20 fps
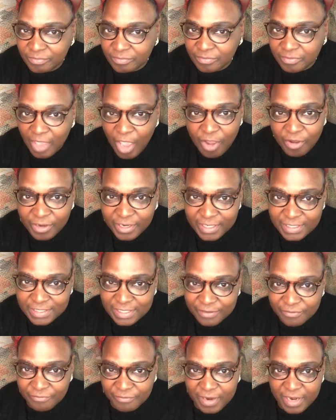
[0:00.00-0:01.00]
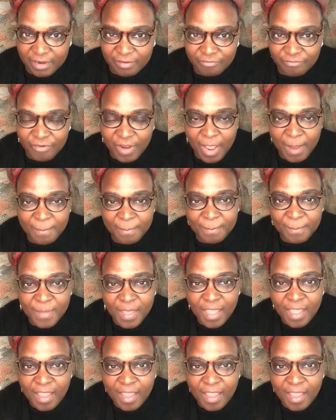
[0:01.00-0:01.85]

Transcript: totally different from